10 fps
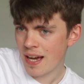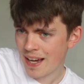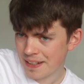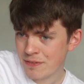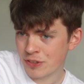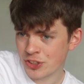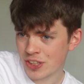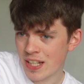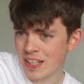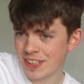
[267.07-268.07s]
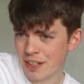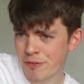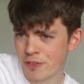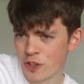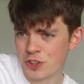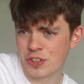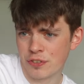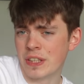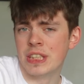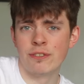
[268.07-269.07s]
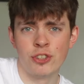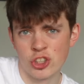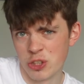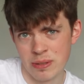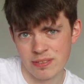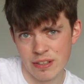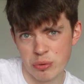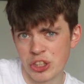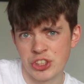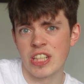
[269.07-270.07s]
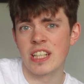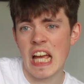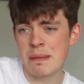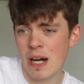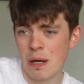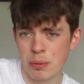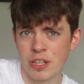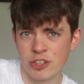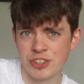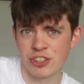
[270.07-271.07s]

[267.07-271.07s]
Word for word: I'd even say he's our first defensive sub you want to see a game out of Brink on